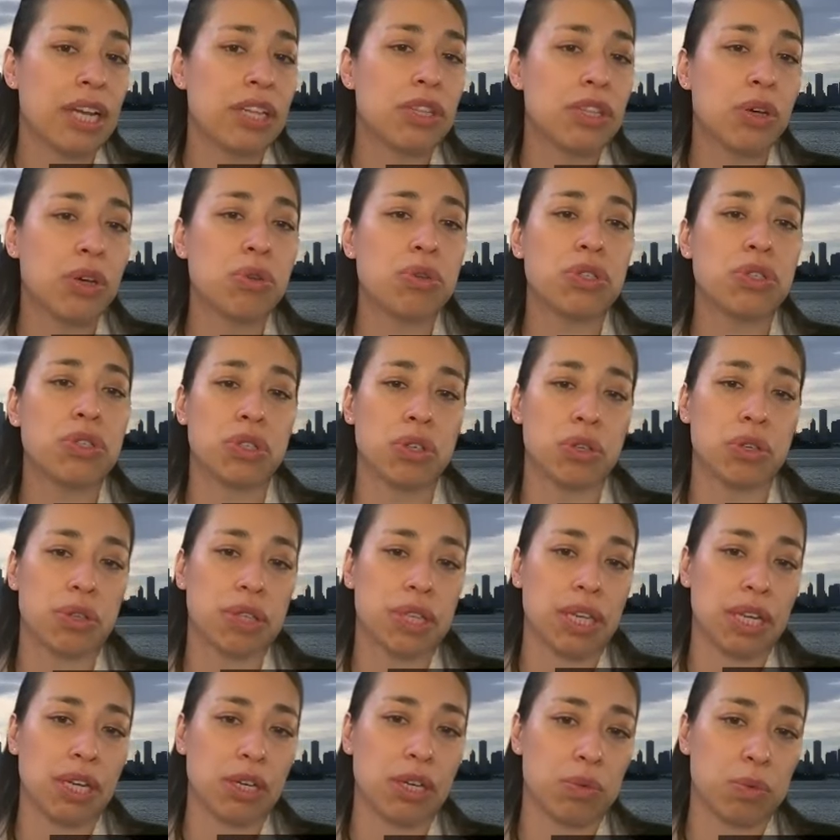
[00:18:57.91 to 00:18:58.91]
Those two
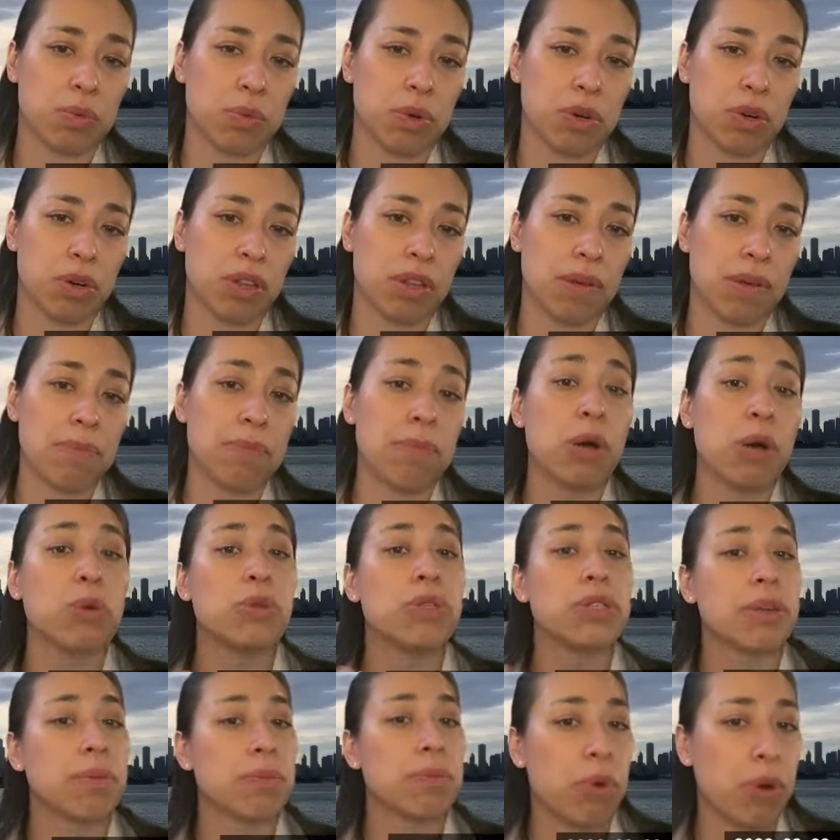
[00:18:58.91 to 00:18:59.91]
things were the
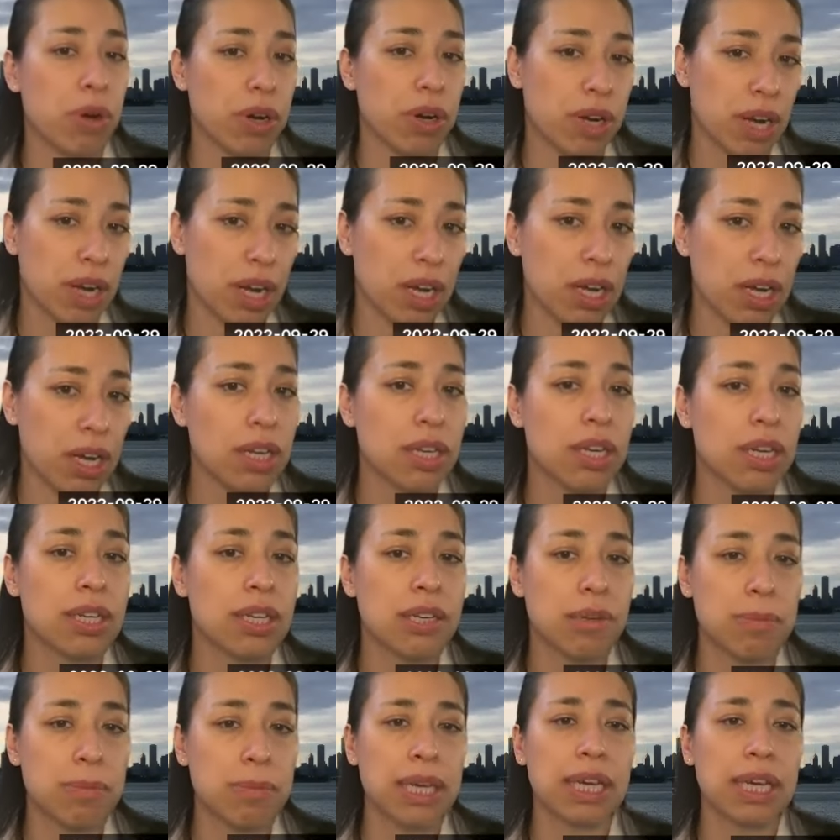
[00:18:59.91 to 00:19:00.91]
most important
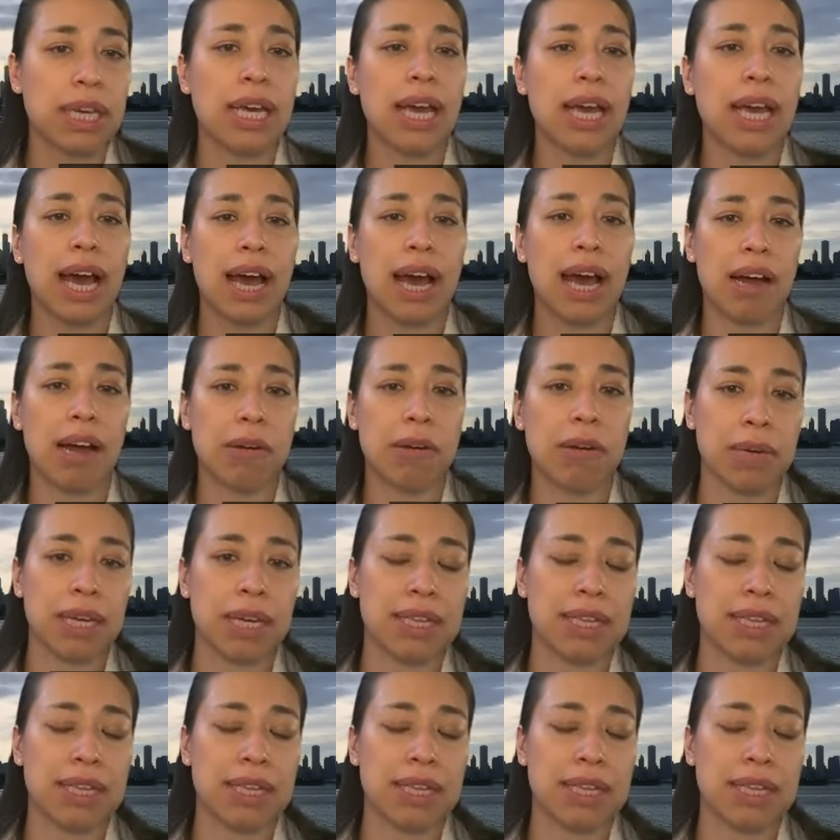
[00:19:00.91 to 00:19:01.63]
to me, um,